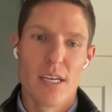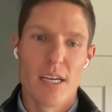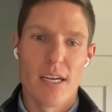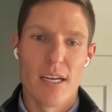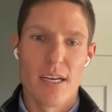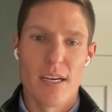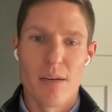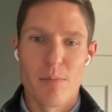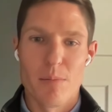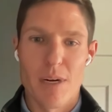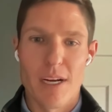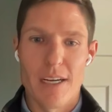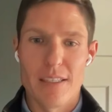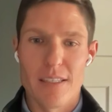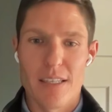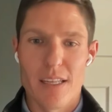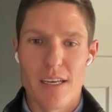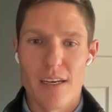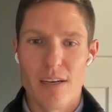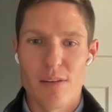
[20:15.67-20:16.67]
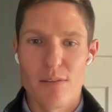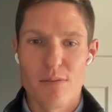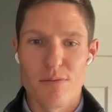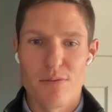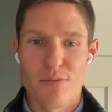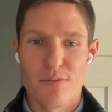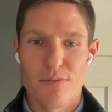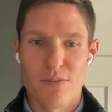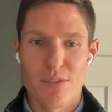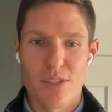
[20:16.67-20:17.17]
I love,
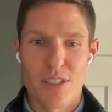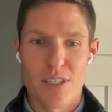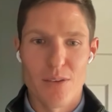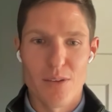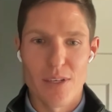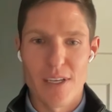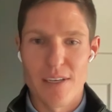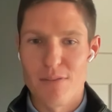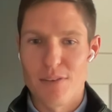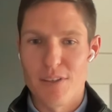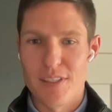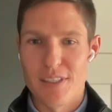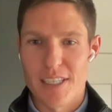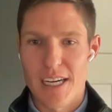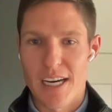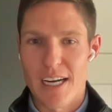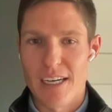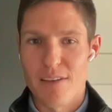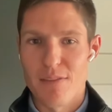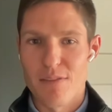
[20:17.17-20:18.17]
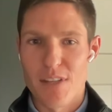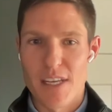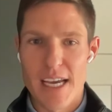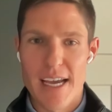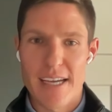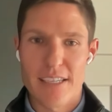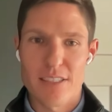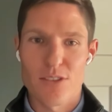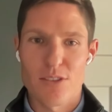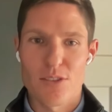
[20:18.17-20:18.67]
even kind of the
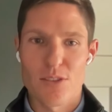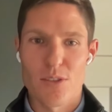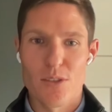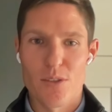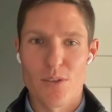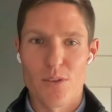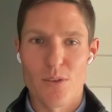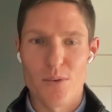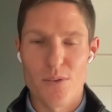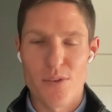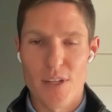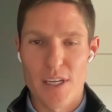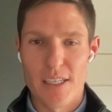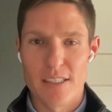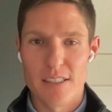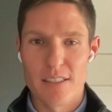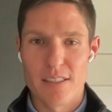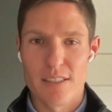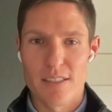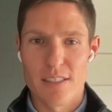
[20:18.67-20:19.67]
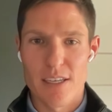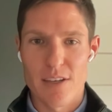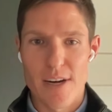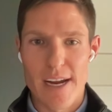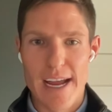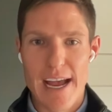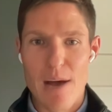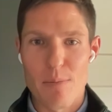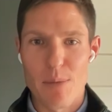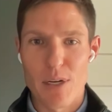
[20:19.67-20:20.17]
external things that
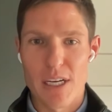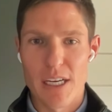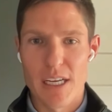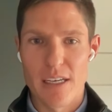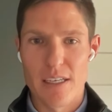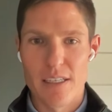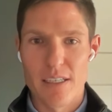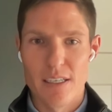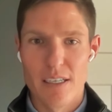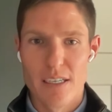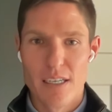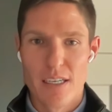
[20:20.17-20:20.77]
are happening